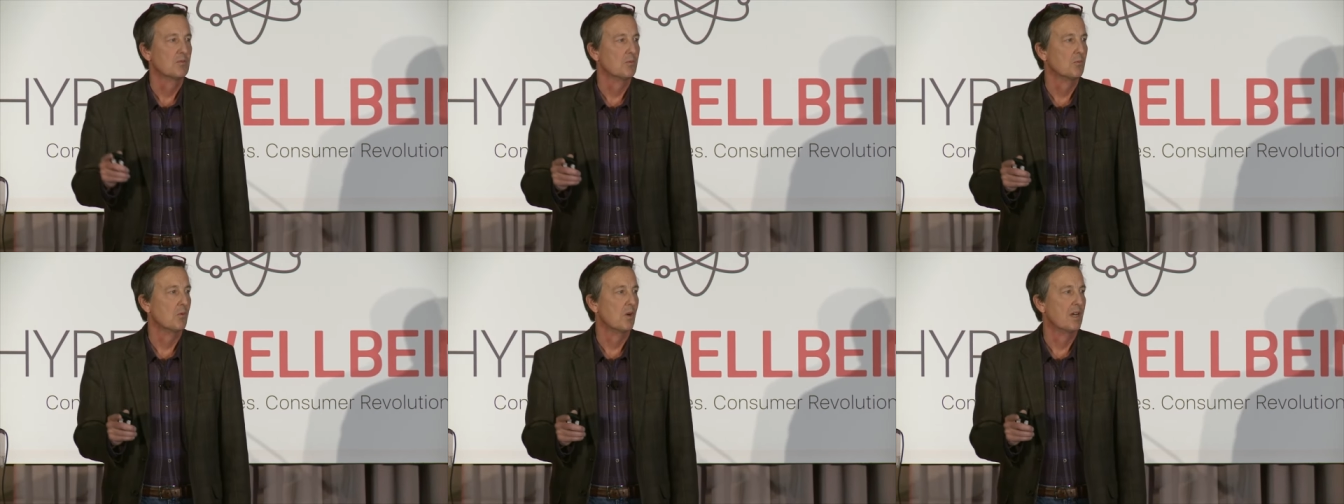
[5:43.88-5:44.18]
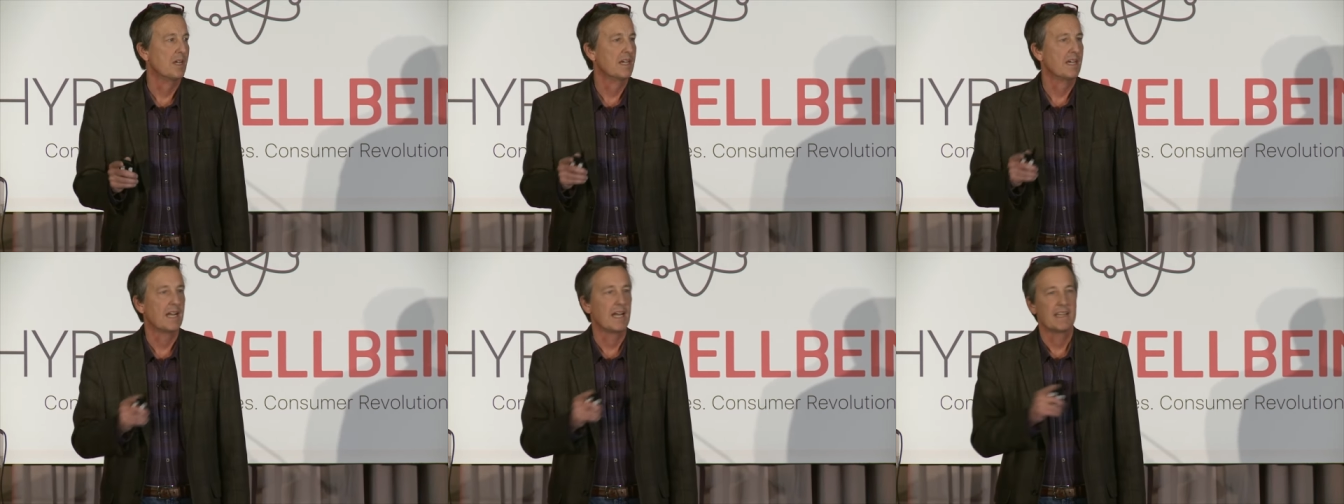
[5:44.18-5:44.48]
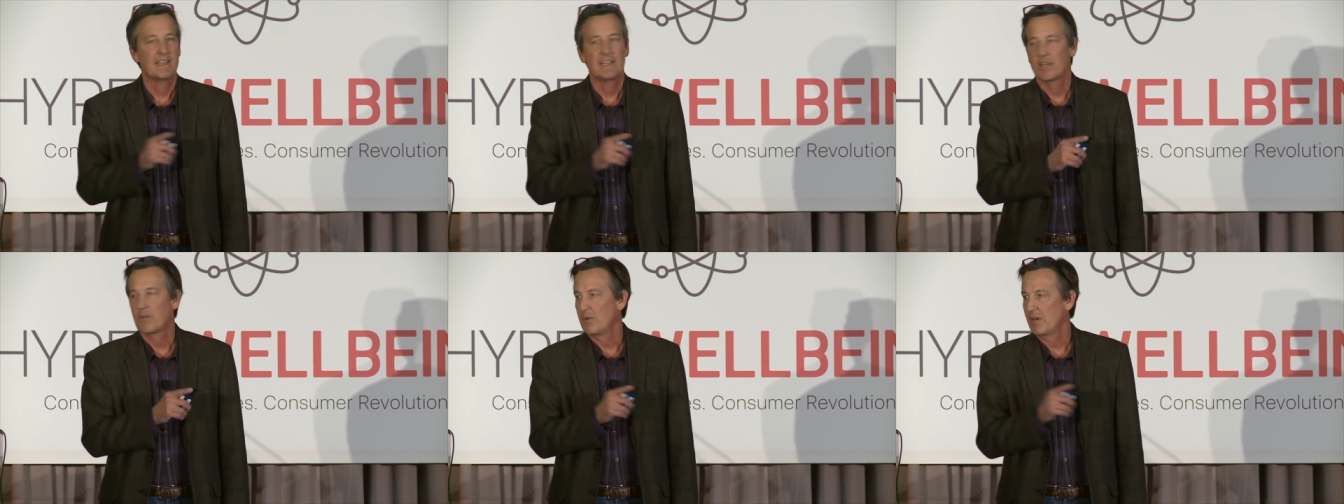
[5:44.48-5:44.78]
One, and
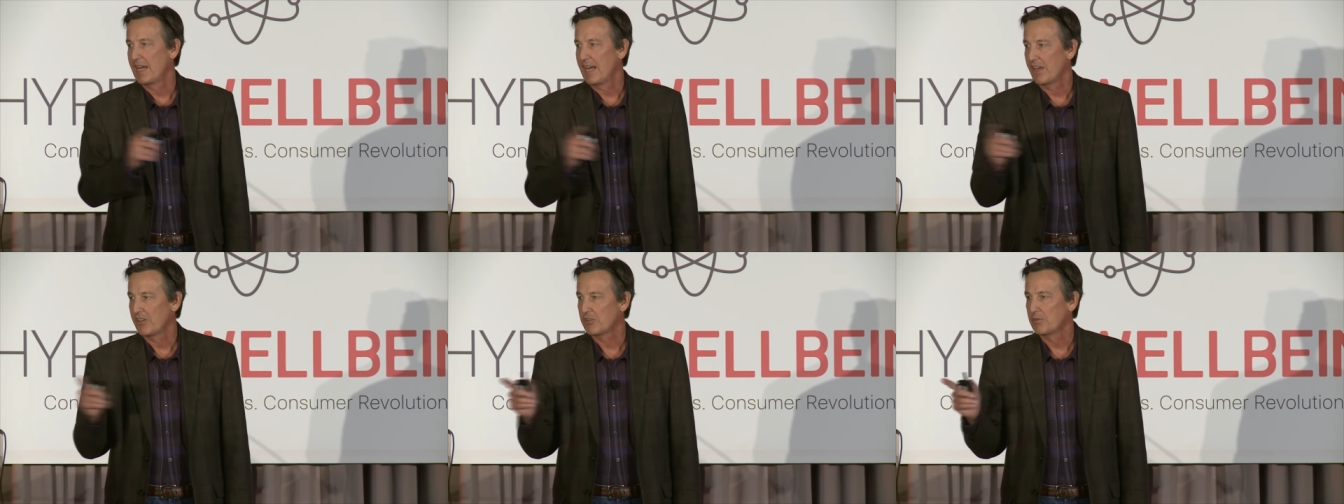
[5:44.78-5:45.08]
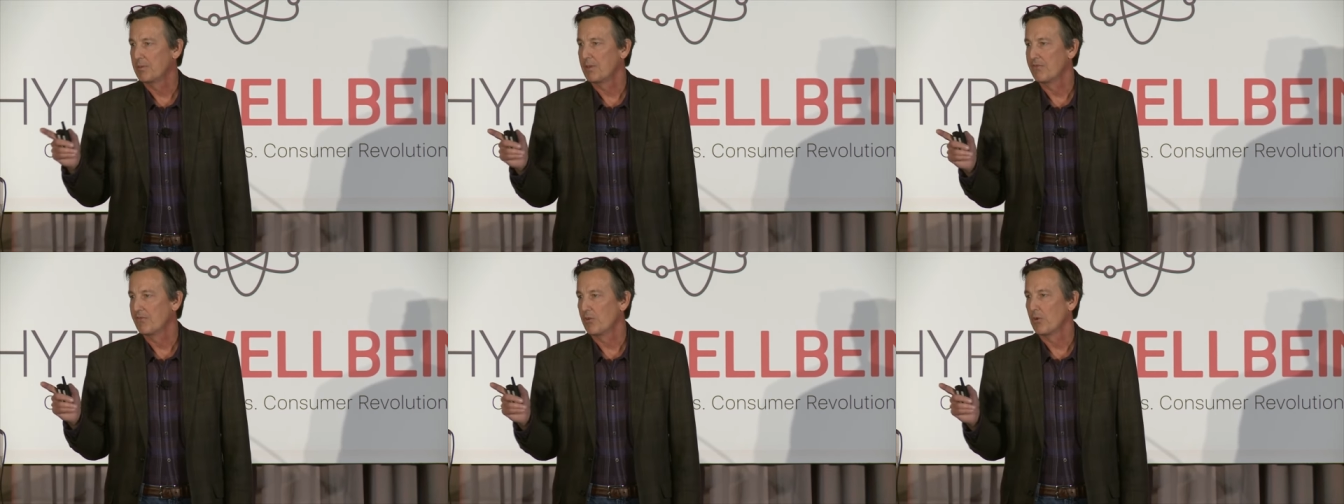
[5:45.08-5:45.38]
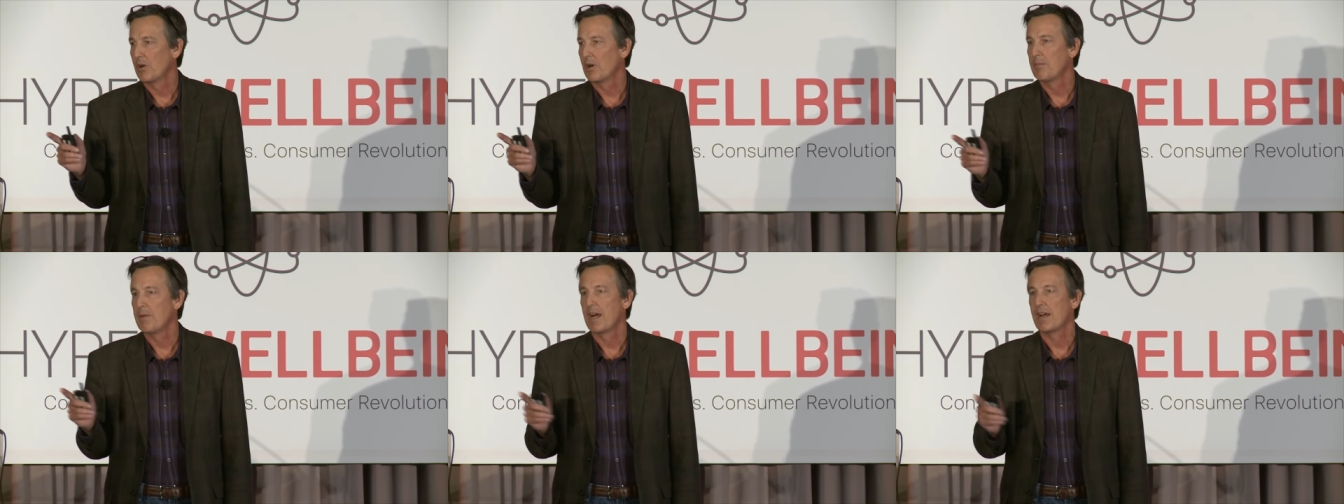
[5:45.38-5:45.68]
I think we asked
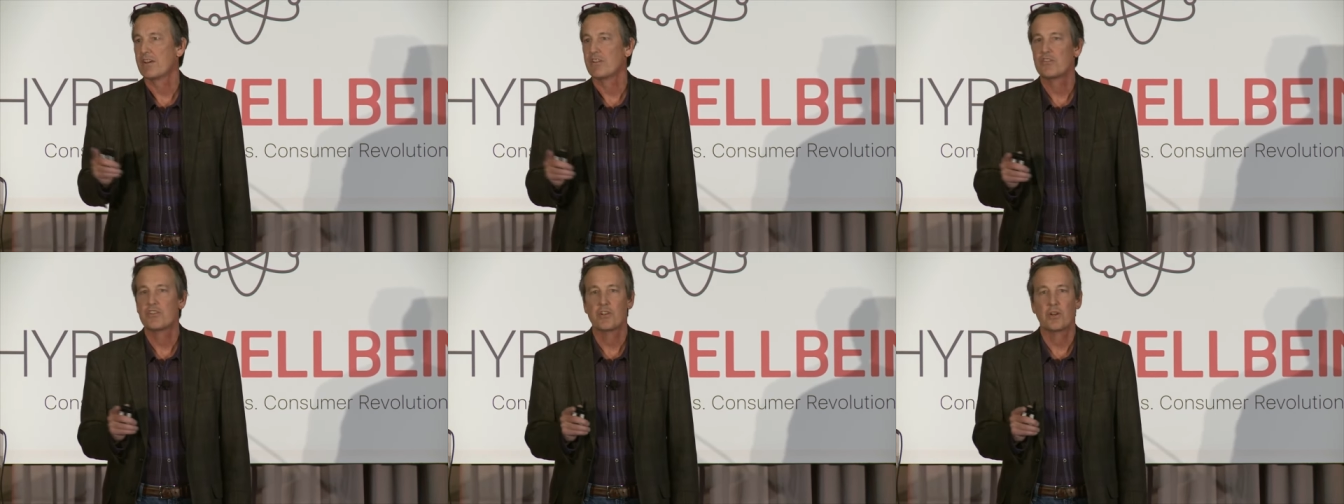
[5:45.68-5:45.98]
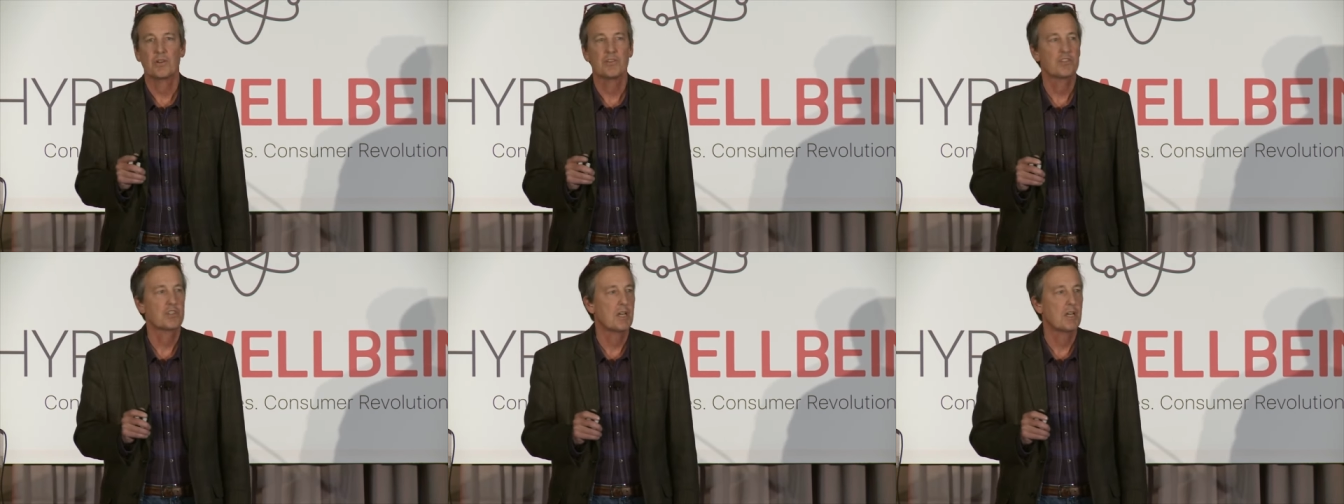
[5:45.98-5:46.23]
before about insurance